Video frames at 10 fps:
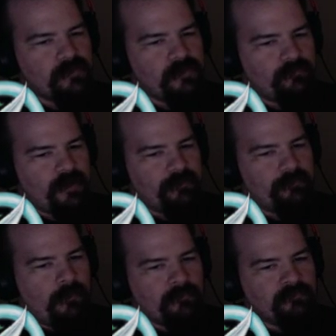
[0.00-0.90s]
Right.
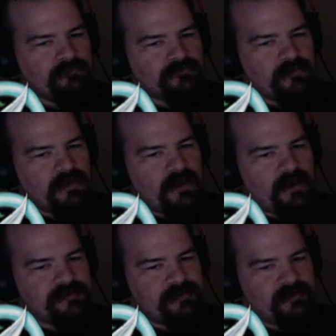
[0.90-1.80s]

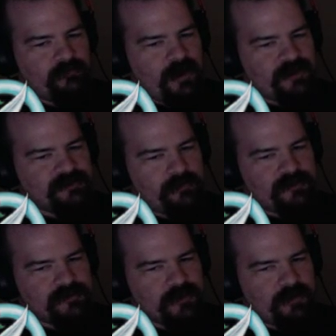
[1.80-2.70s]
Speaking of grasp, I'll be
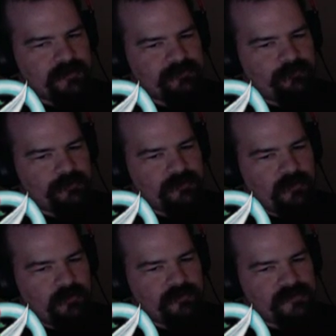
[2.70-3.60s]
discarding it as force along
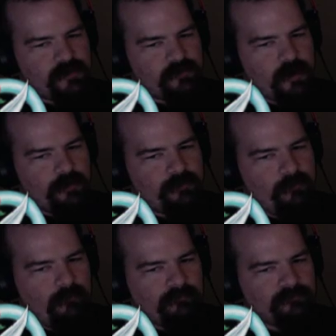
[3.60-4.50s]
with this other card.
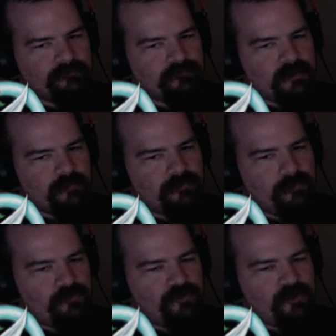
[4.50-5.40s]

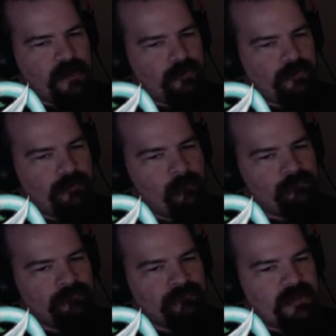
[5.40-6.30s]
Lunar Dynamo.
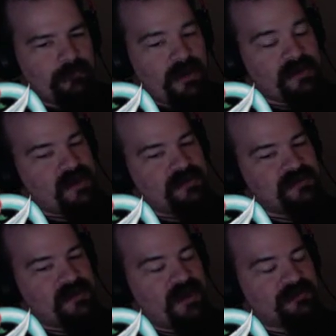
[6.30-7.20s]
My attack is
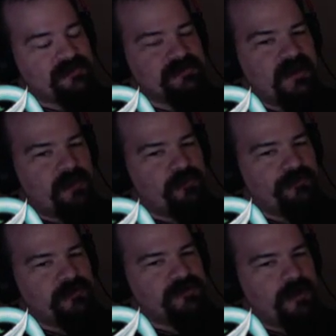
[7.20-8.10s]
ENX, and I move 2
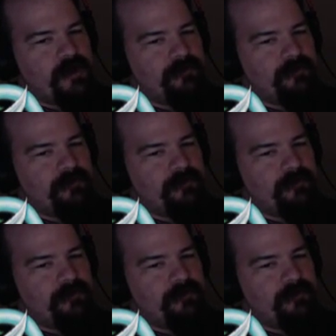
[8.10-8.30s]
and strike.